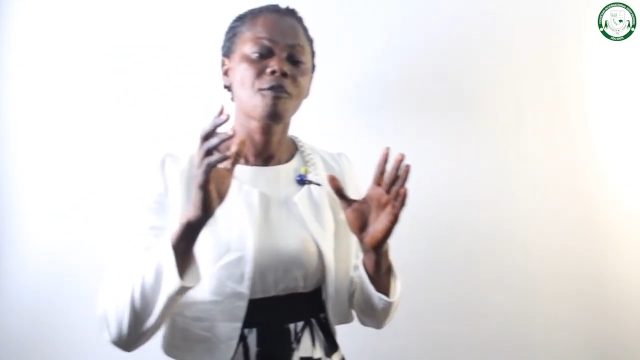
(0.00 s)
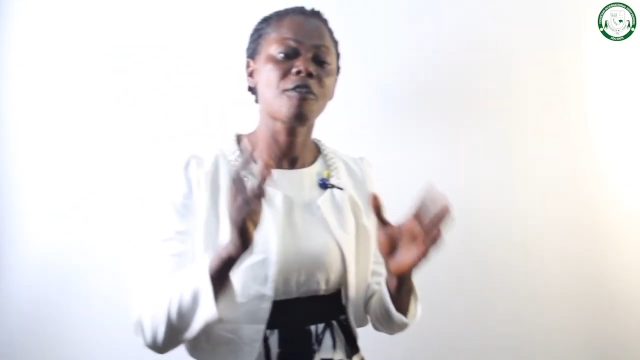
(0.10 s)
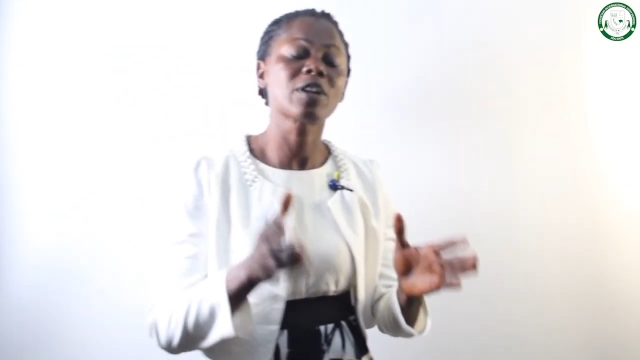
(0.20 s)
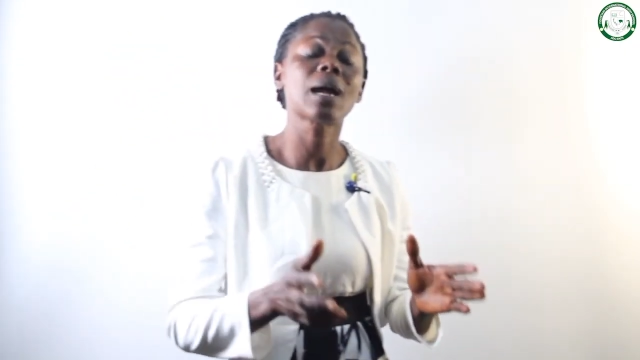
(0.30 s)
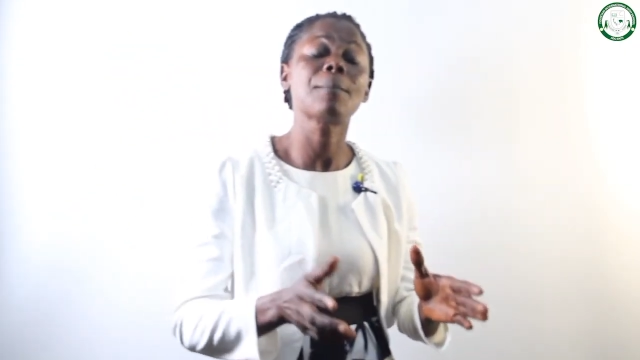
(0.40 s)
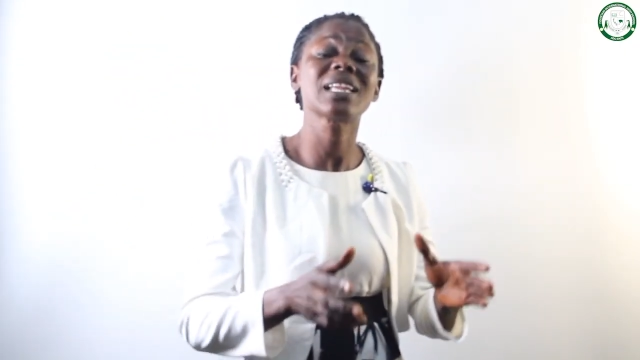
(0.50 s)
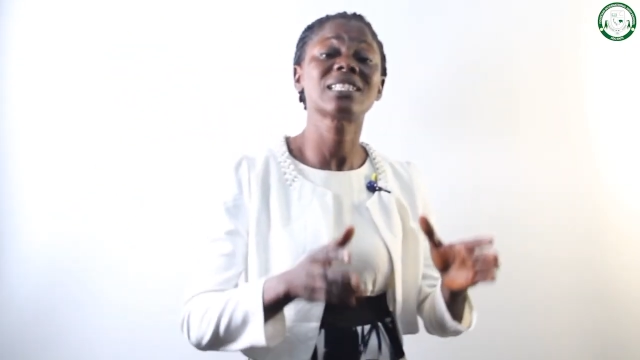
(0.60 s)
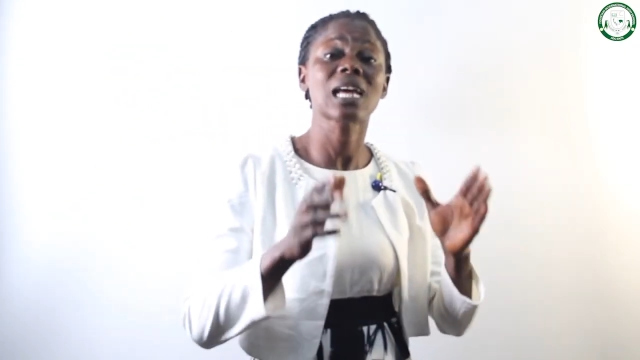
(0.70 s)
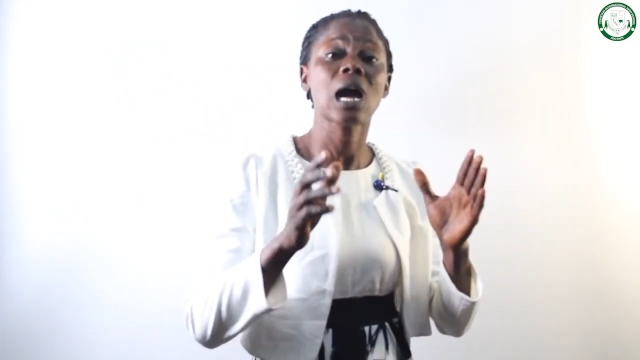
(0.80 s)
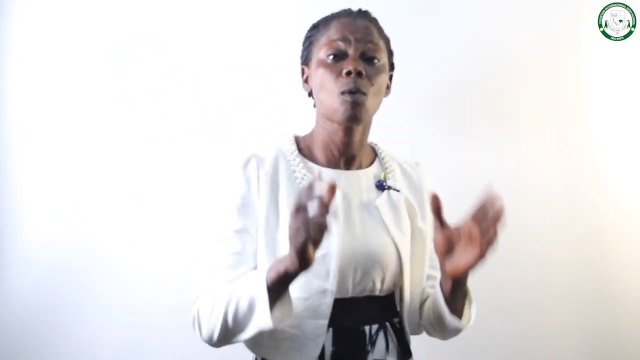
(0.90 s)

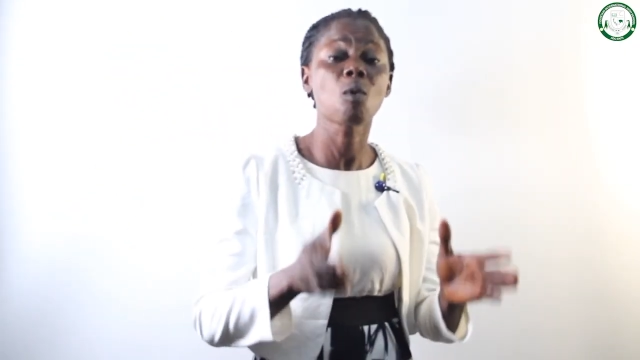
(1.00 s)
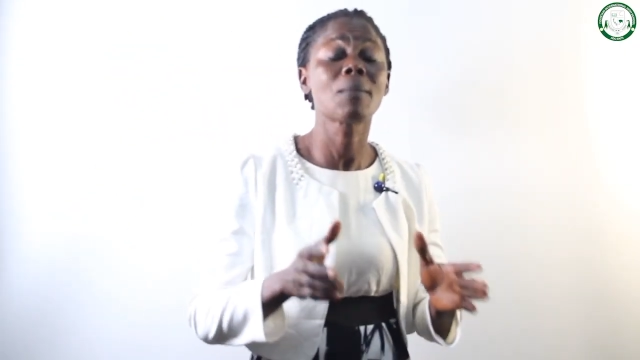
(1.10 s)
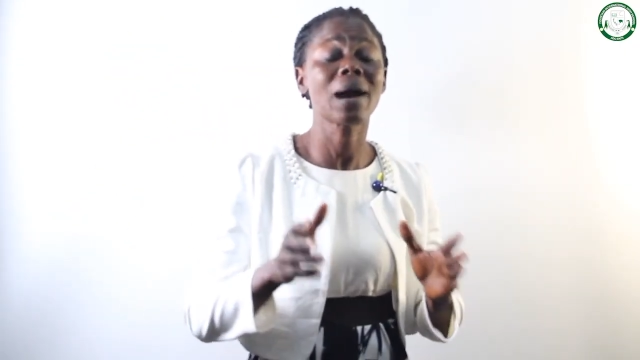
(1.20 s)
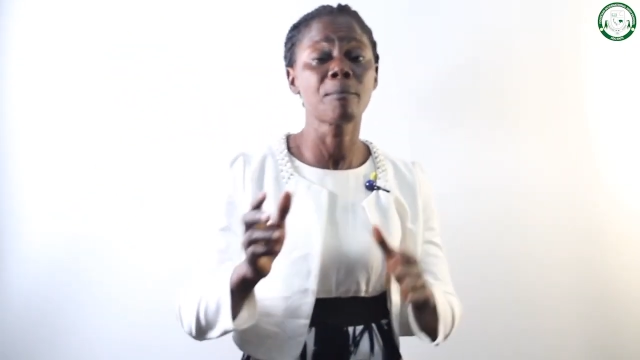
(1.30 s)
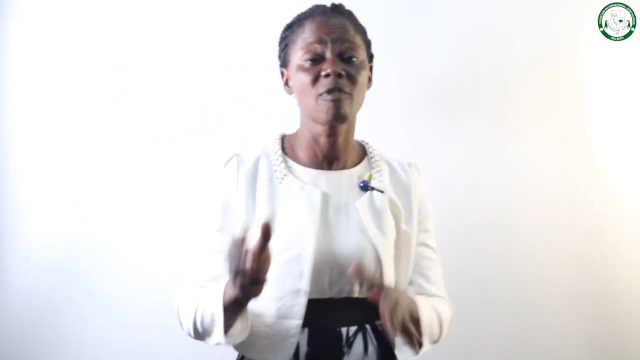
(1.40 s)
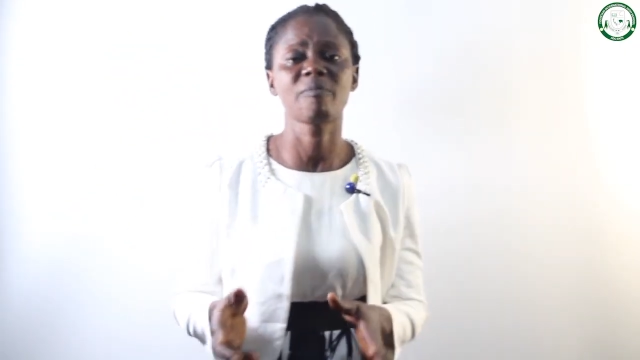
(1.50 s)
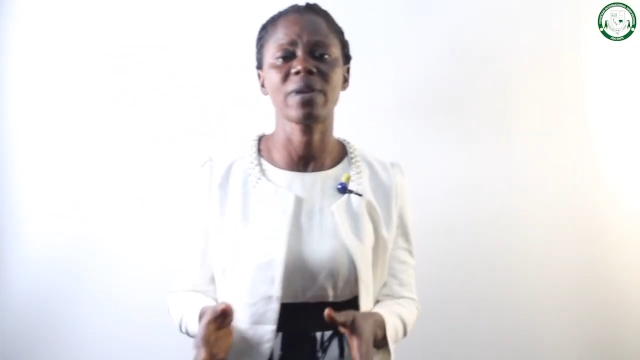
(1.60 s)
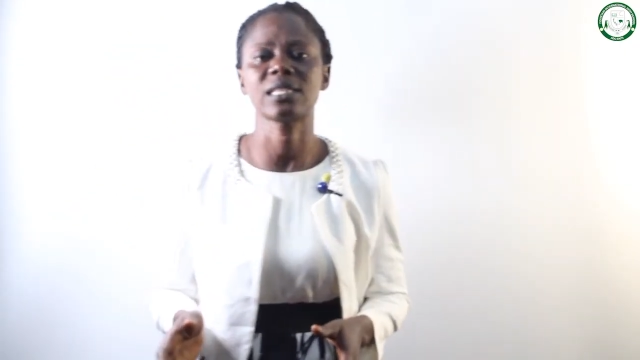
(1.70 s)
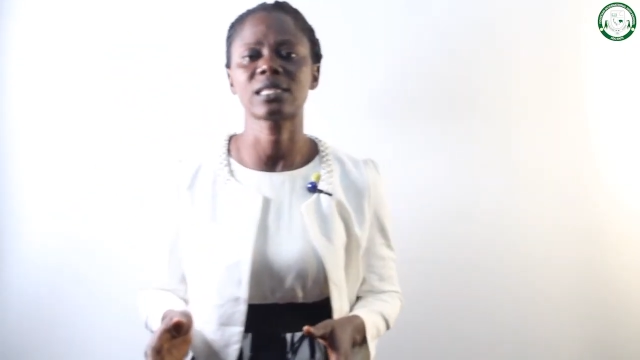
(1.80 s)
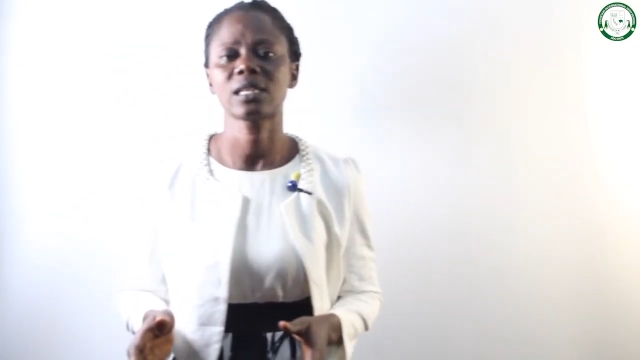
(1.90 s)
fundamental human
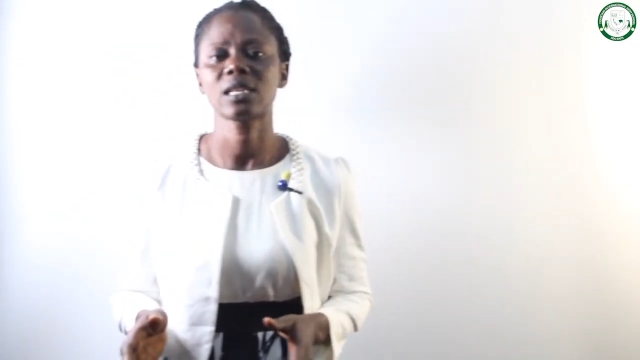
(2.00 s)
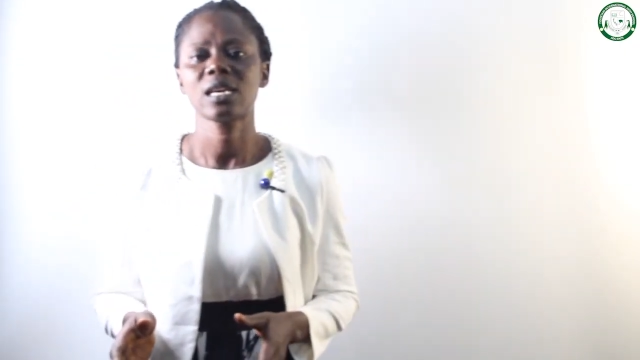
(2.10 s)
movement.